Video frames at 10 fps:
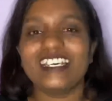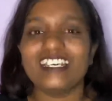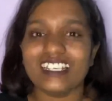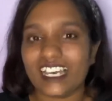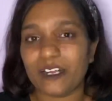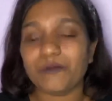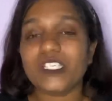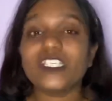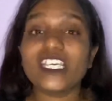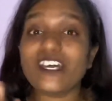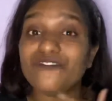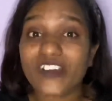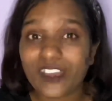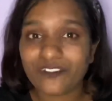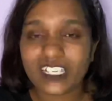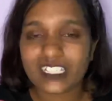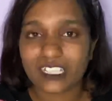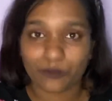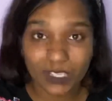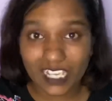Yeah. So here are 5 things
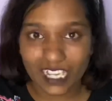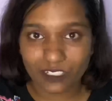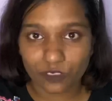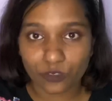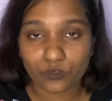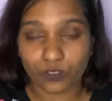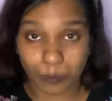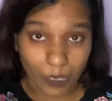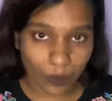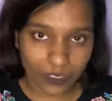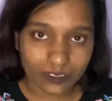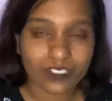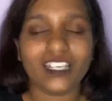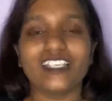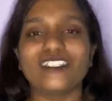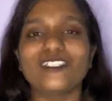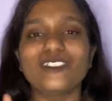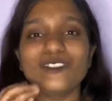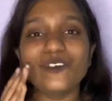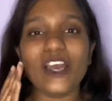that we can do from now on
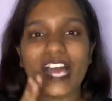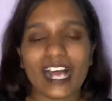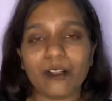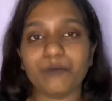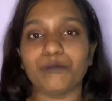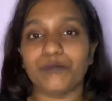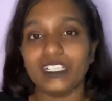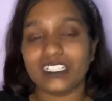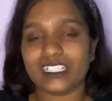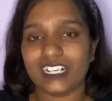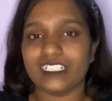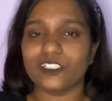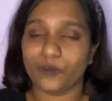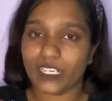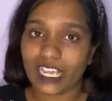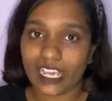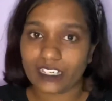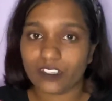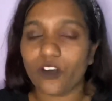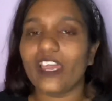to help bring this culture to an end,
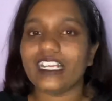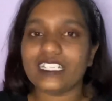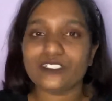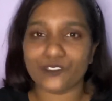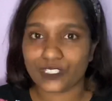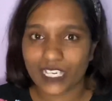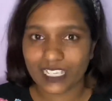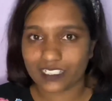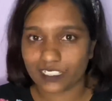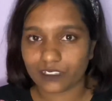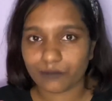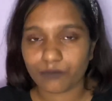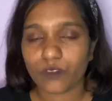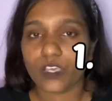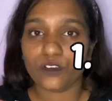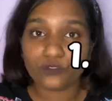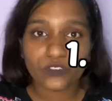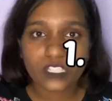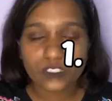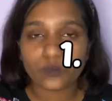or at least to change it.
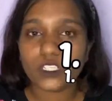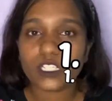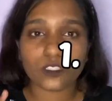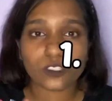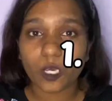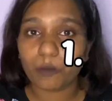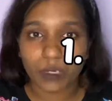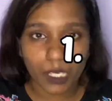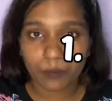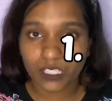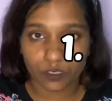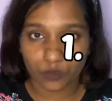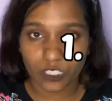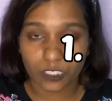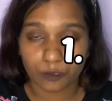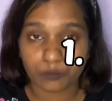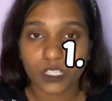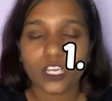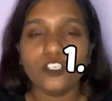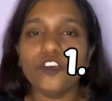First, we need to stop blaming the victim.
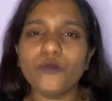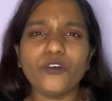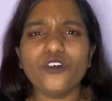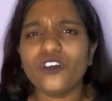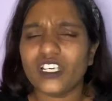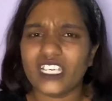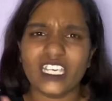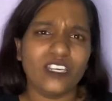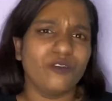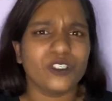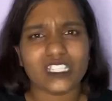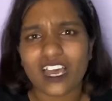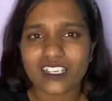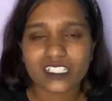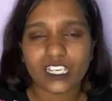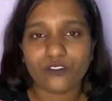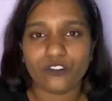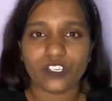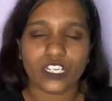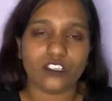No more, he was asking for
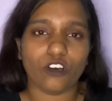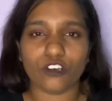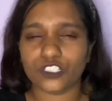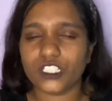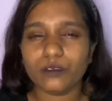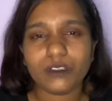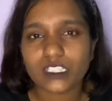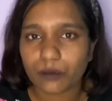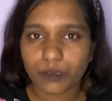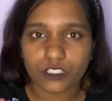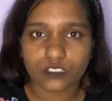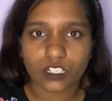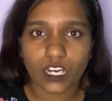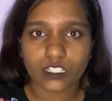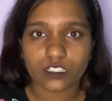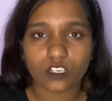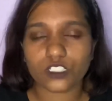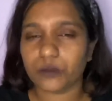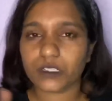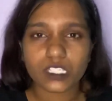it, or she must have been drunk, or she
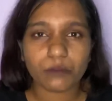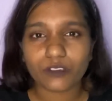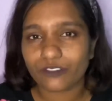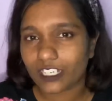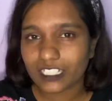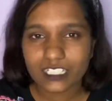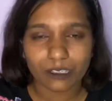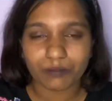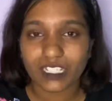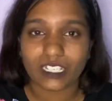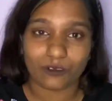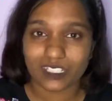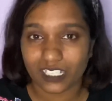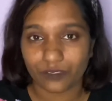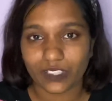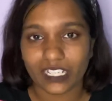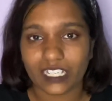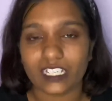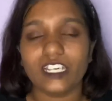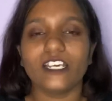must have been wearing something that was
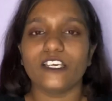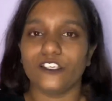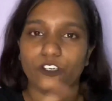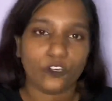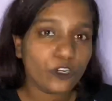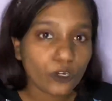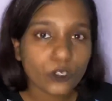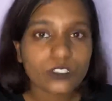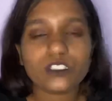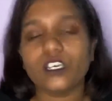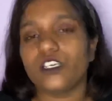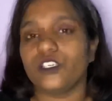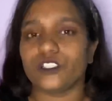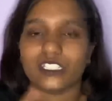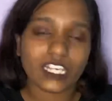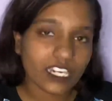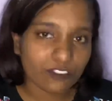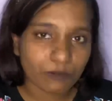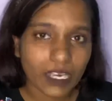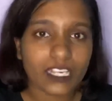revealing. Your clothes, your state of
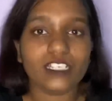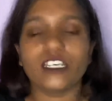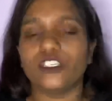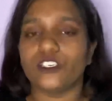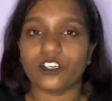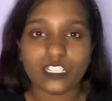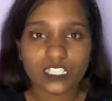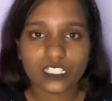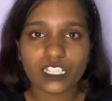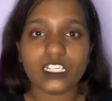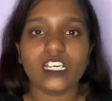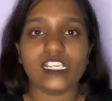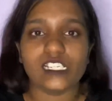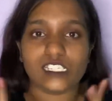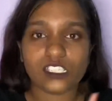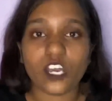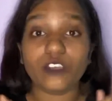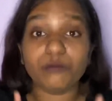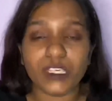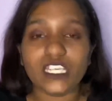mind, your condition does not
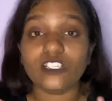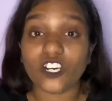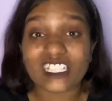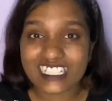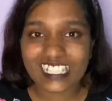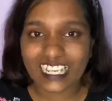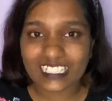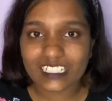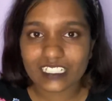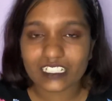mean consent.